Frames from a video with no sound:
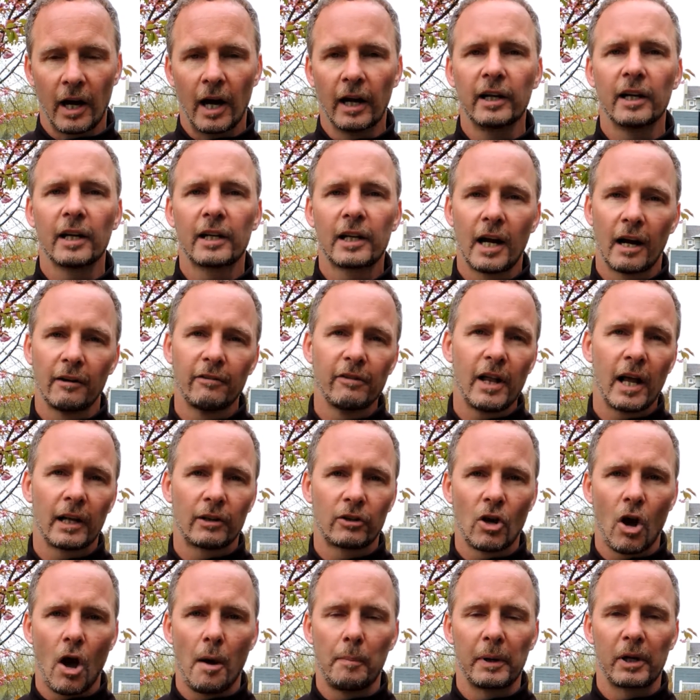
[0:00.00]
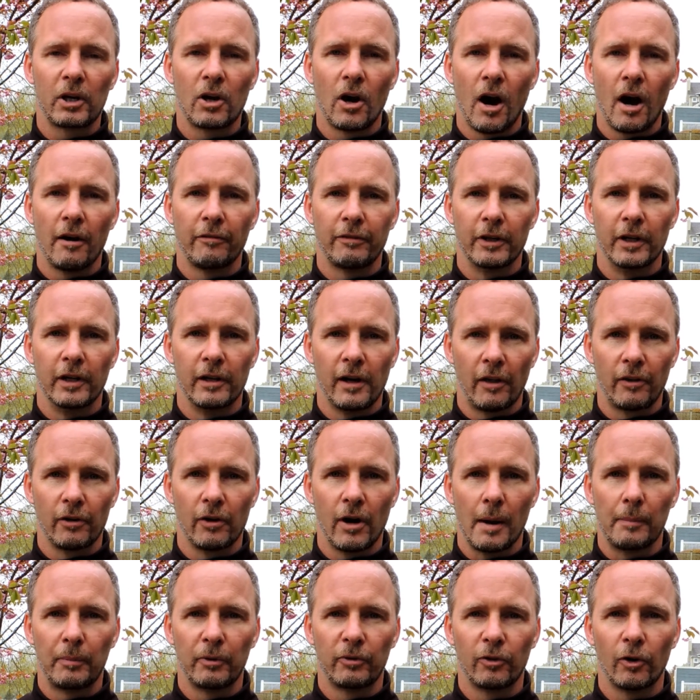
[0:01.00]
I'm going to cover that topic off in another
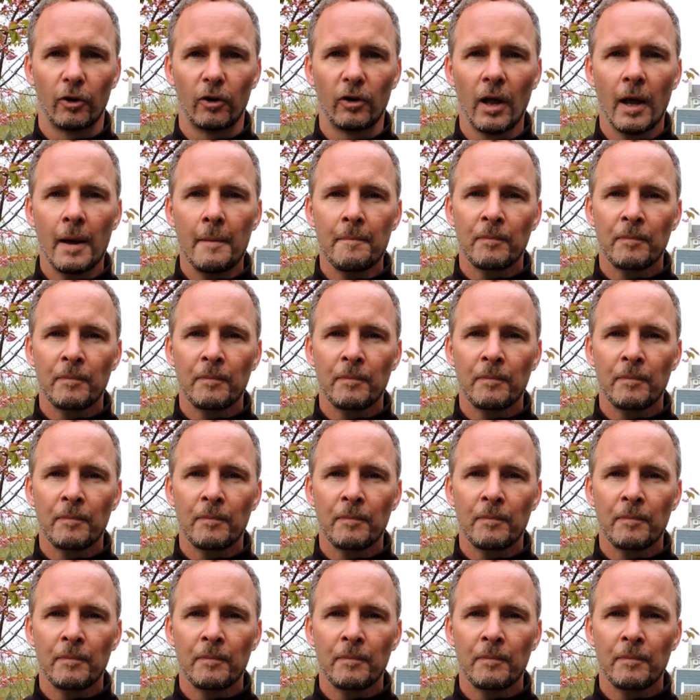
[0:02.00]
episode,